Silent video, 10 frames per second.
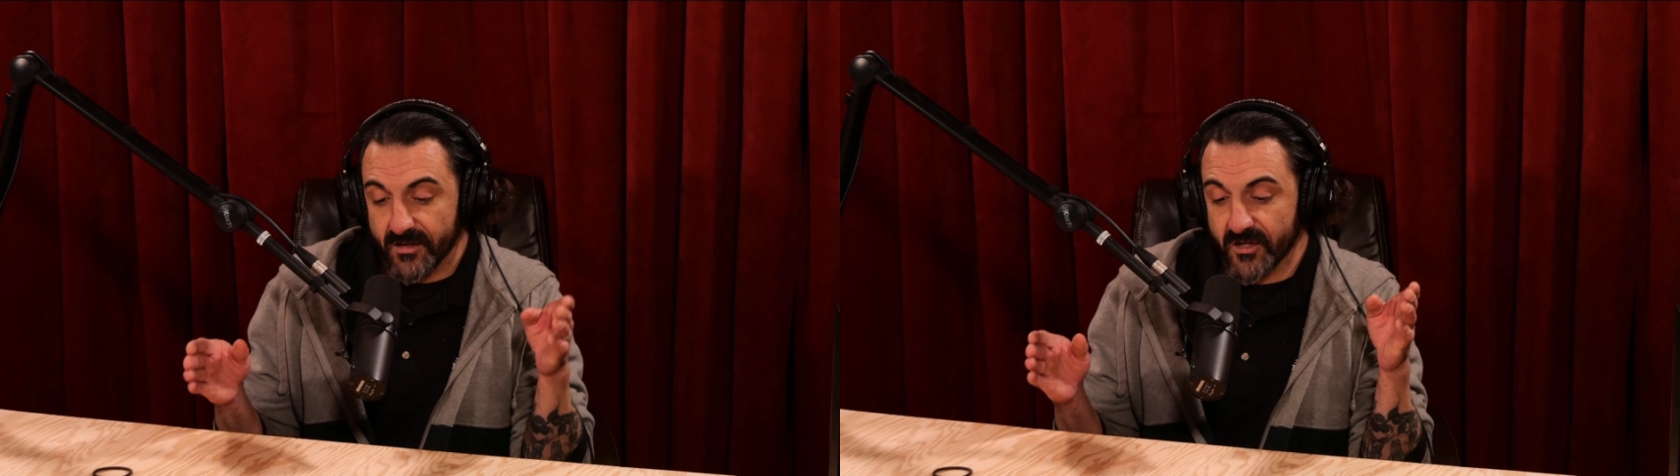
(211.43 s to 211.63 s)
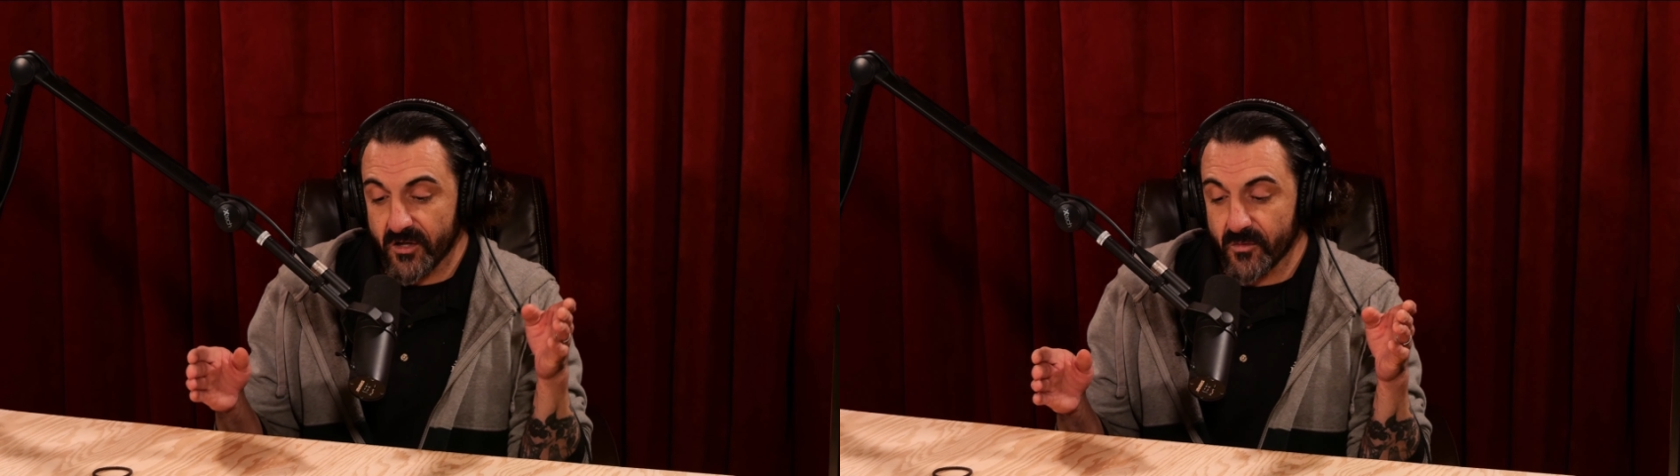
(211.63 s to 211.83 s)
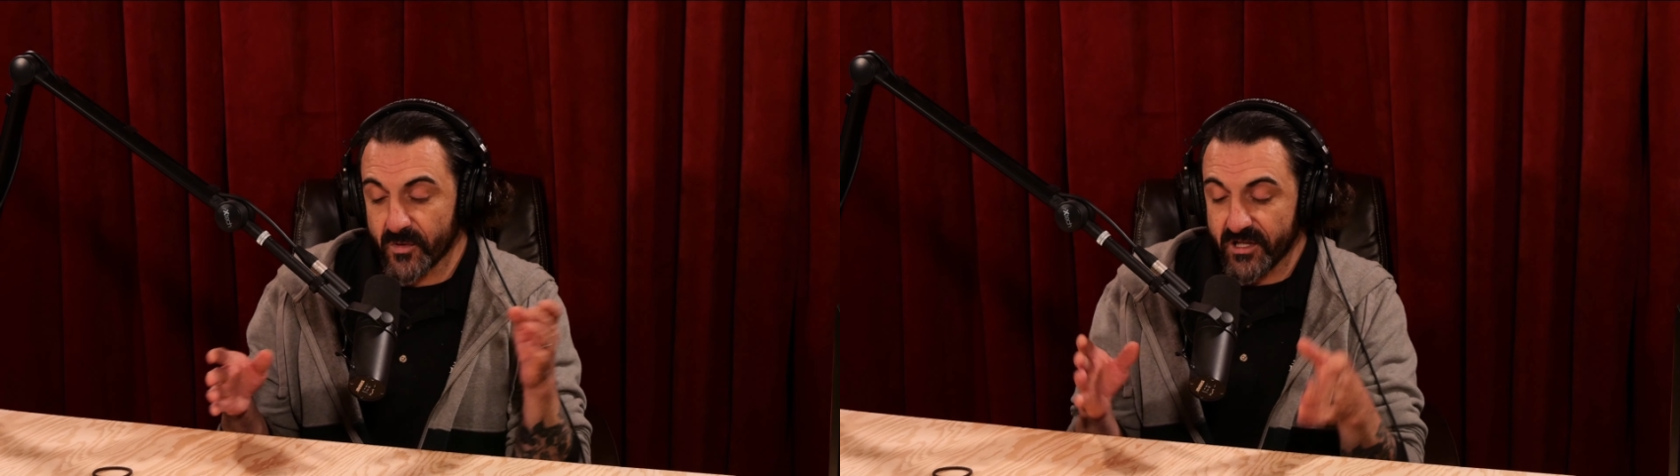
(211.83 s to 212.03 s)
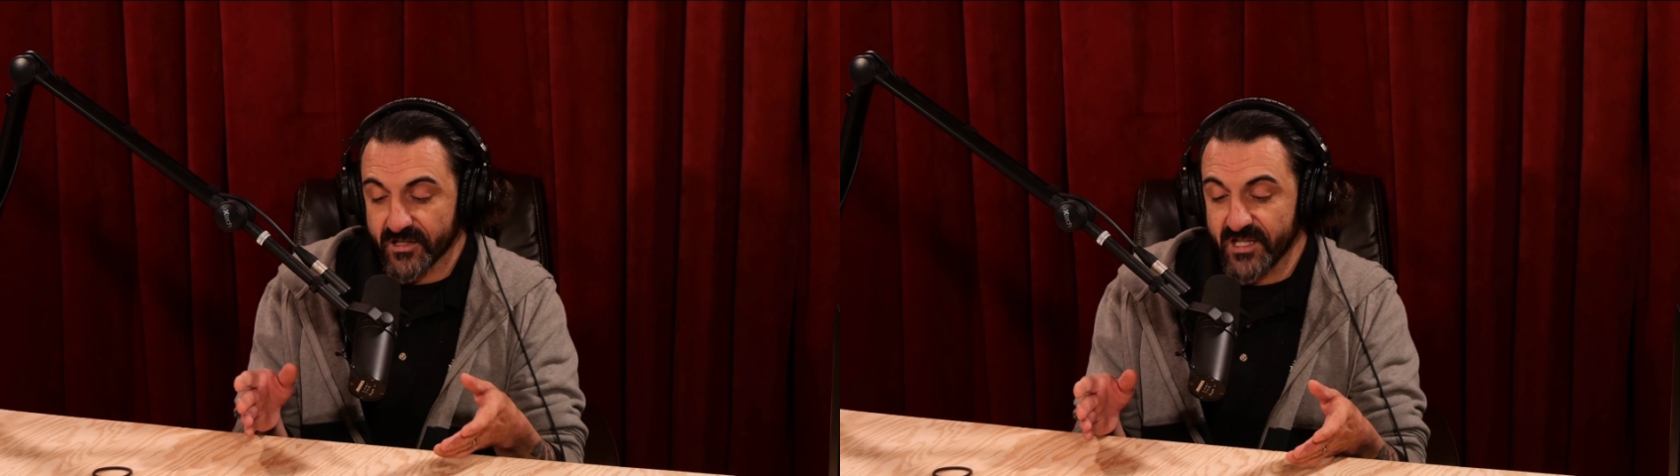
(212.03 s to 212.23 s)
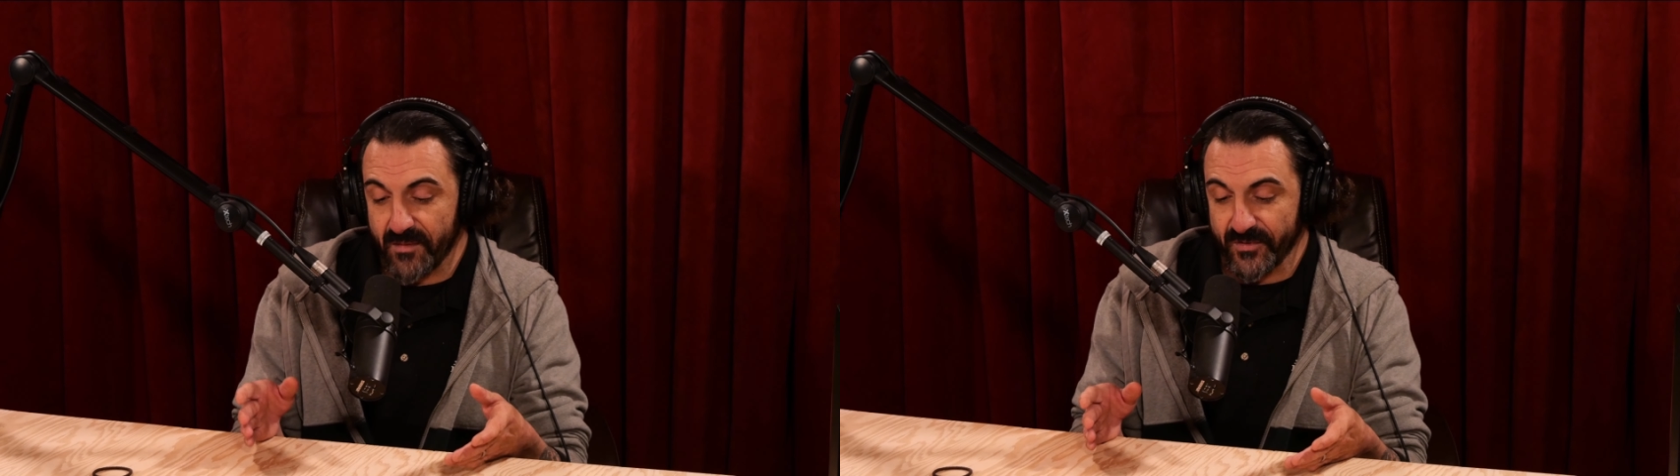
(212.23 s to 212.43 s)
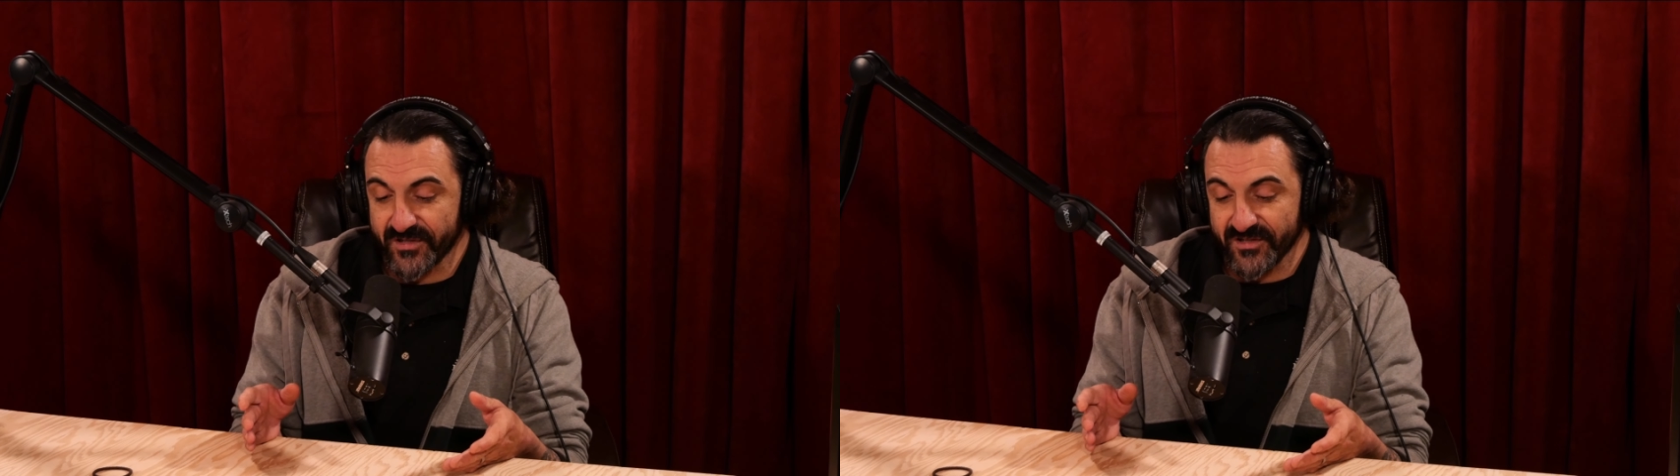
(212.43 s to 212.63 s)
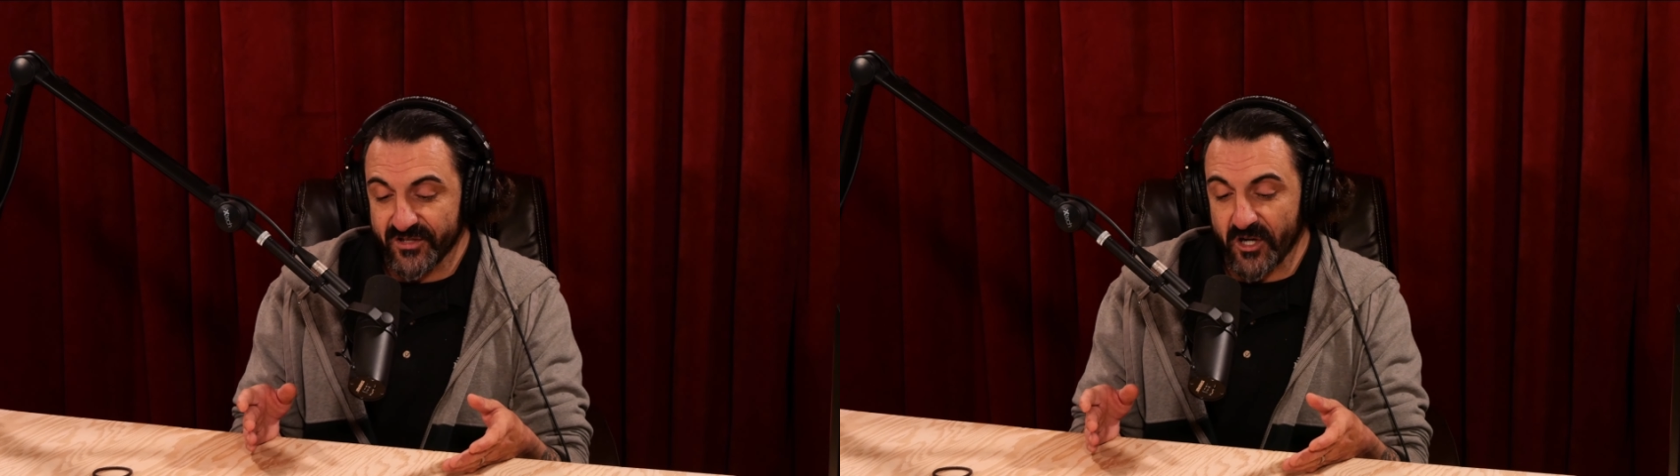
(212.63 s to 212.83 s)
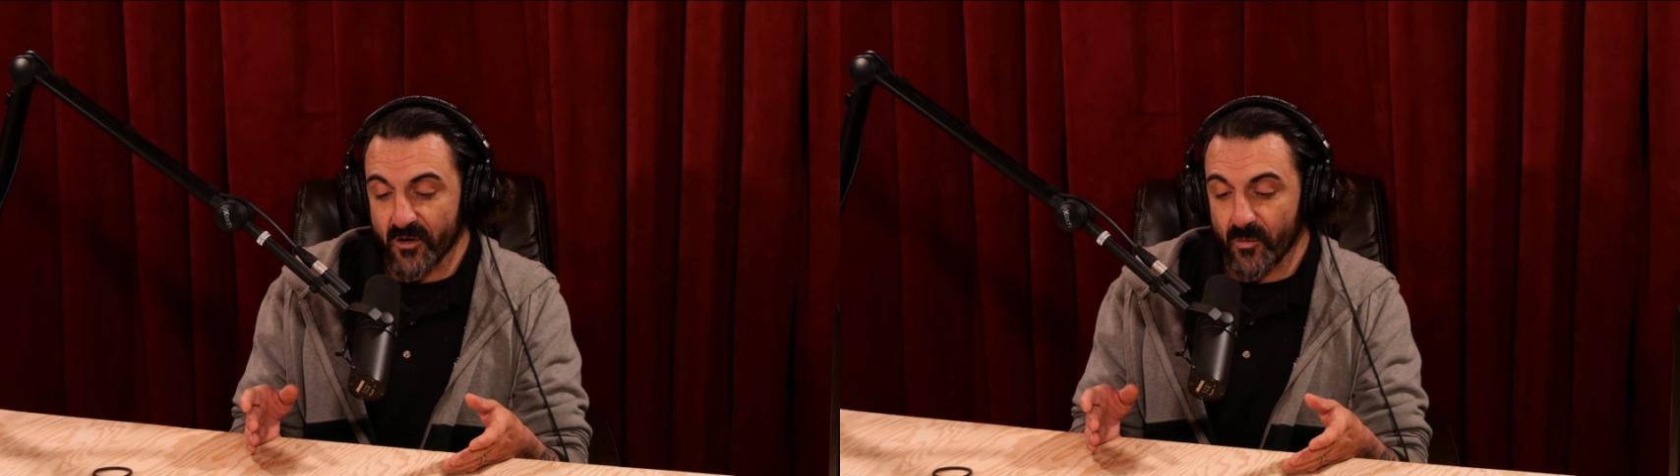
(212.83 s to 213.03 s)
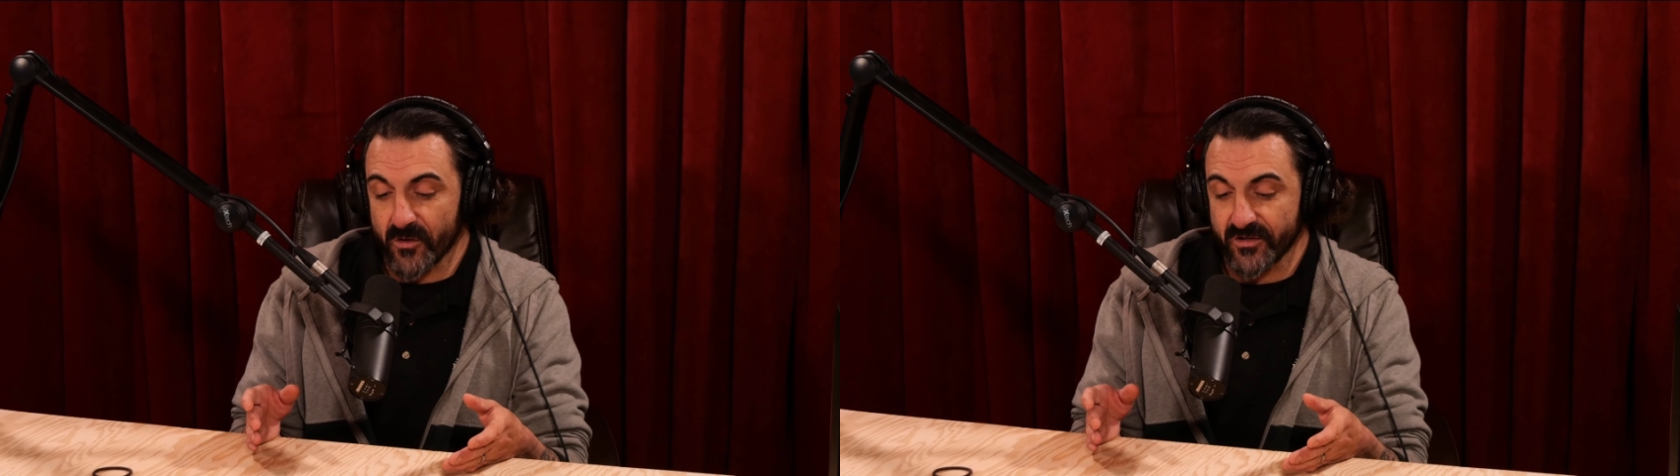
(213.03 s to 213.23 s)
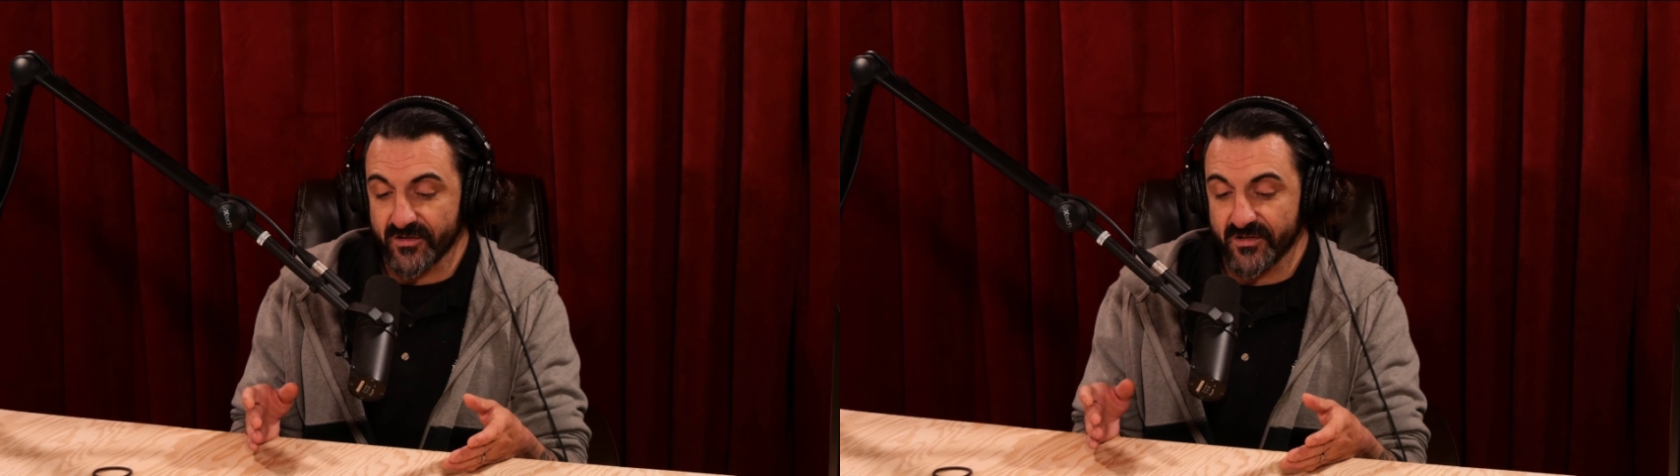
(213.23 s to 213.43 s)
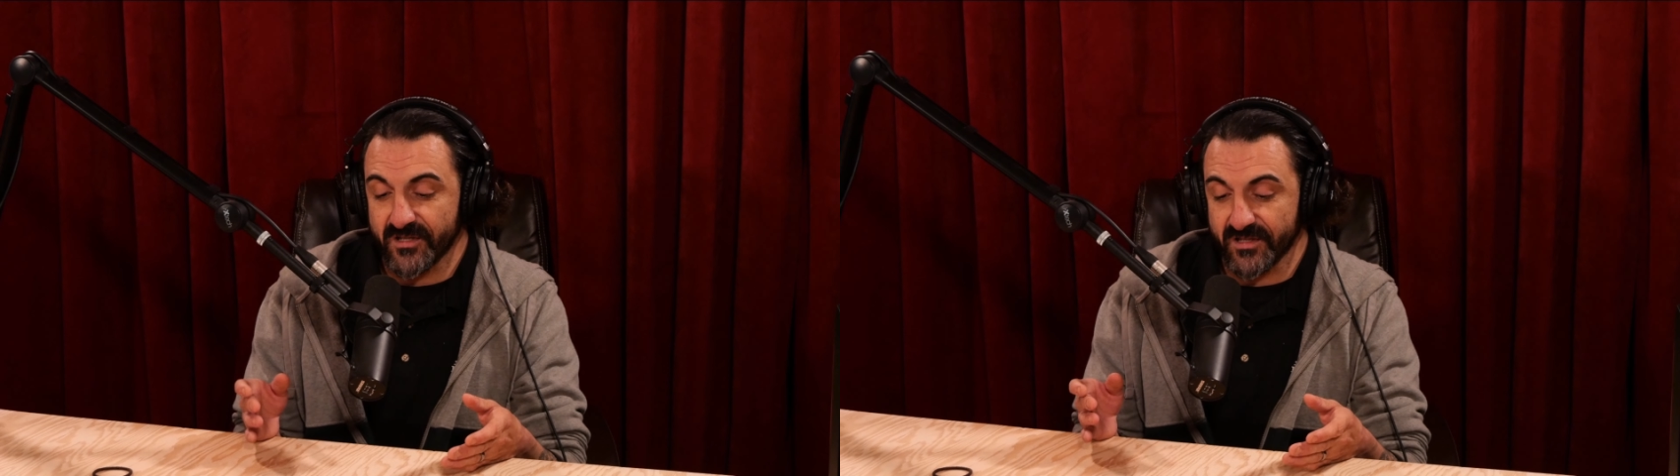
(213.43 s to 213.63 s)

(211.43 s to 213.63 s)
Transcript: you know one of the examples in star wars